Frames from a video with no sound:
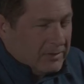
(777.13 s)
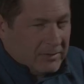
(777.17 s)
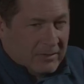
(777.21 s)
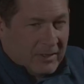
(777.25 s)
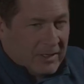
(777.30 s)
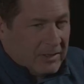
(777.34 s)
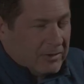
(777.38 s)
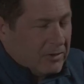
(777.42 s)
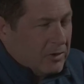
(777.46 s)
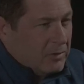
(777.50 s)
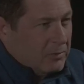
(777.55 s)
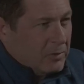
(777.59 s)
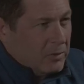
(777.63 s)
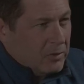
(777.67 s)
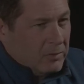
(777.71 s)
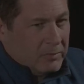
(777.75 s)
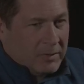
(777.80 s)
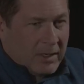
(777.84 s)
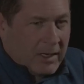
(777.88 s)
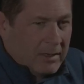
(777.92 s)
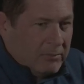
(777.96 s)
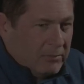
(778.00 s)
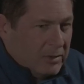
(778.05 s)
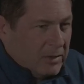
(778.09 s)
And then they'd come
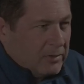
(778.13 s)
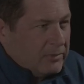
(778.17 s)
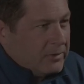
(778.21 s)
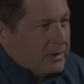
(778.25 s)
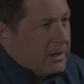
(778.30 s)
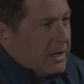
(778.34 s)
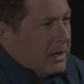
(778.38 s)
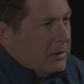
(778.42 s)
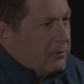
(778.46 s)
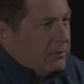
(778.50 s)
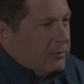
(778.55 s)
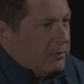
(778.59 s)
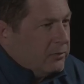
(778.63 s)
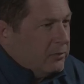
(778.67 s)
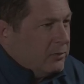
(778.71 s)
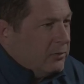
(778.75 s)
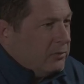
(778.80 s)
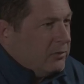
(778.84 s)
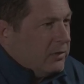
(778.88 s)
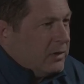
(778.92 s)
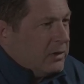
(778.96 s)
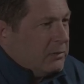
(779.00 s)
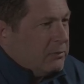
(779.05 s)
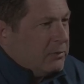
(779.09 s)
home and I'd be on the couch, you
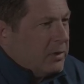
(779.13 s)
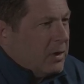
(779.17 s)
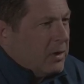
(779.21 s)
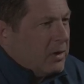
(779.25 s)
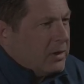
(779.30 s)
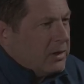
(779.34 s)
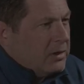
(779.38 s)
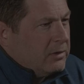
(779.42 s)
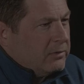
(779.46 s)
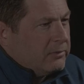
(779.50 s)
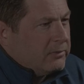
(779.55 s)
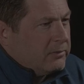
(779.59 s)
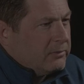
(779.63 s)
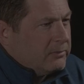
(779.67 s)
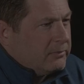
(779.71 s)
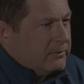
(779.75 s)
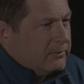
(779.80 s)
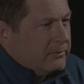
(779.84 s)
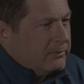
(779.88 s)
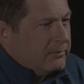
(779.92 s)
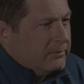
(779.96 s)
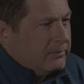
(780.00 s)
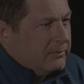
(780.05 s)
know, taking bong hits.